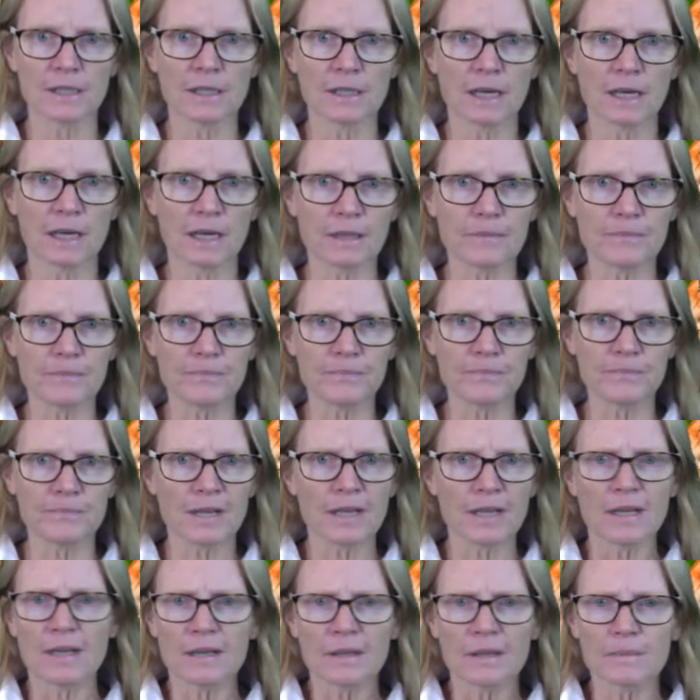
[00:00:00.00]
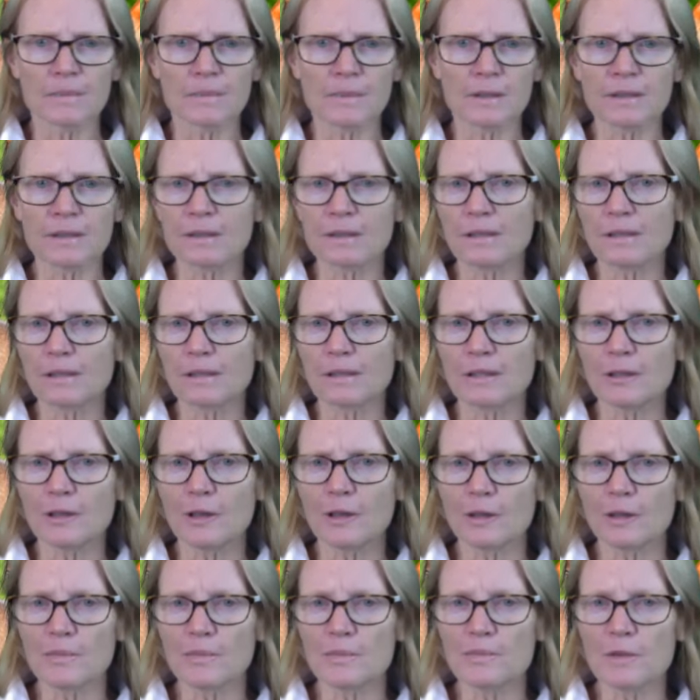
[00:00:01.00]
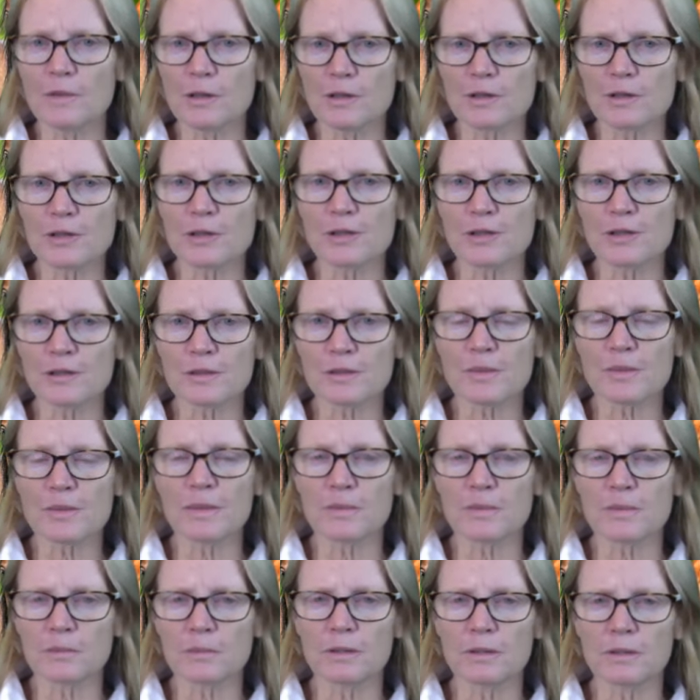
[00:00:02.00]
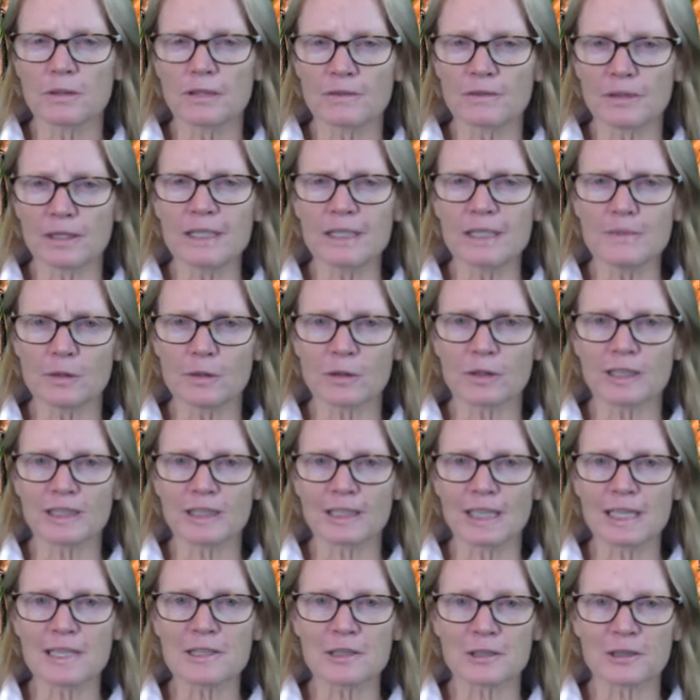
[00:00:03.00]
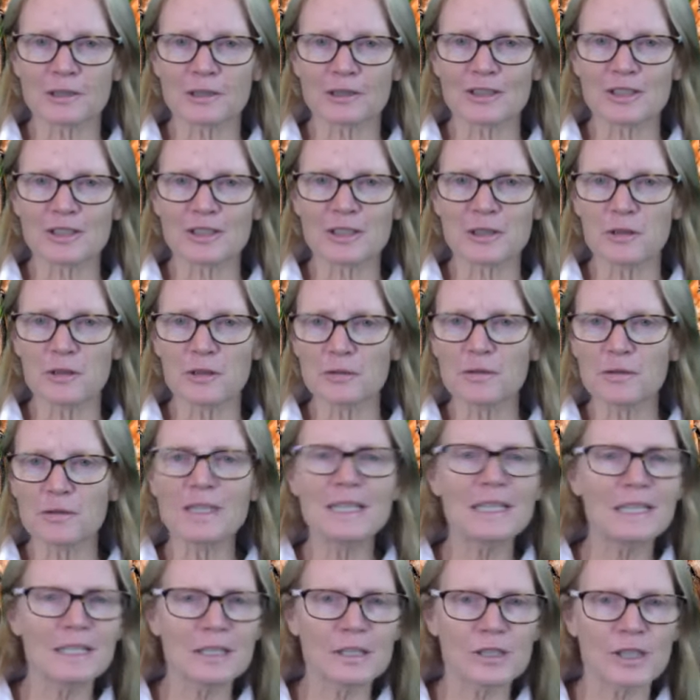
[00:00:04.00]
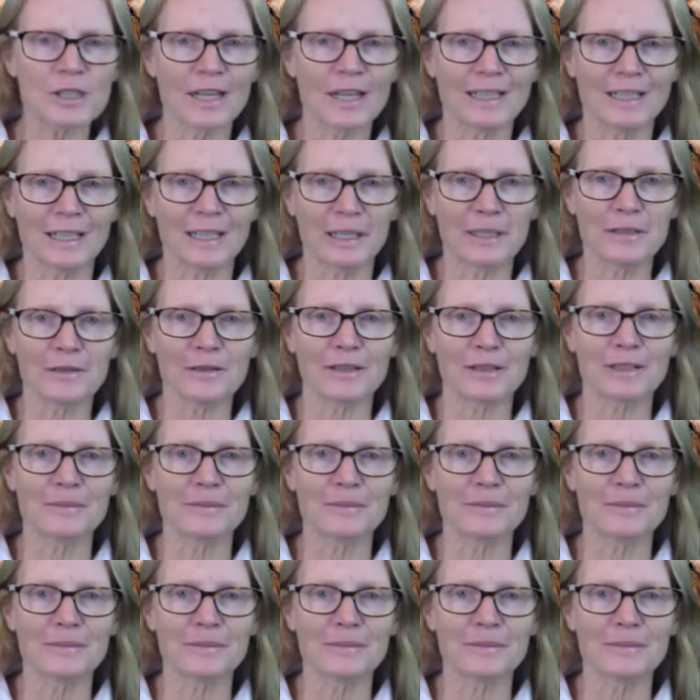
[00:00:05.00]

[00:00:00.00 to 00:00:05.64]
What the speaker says: But, you know, most of those people will give anybody lessons. It's not really saying anything